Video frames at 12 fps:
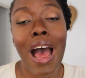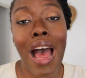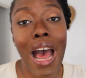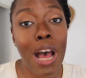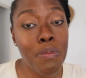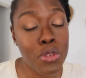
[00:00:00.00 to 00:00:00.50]

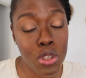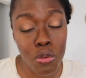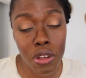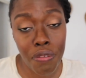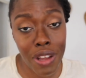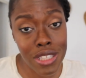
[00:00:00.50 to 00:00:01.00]

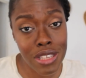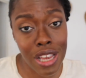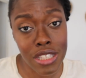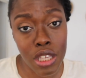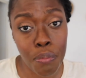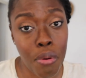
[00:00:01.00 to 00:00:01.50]
Absolutely
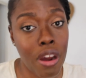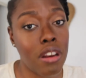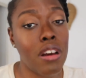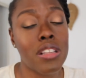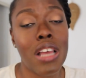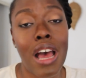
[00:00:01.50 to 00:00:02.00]
fantastic
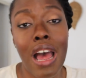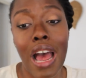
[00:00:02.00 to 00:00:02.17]
product.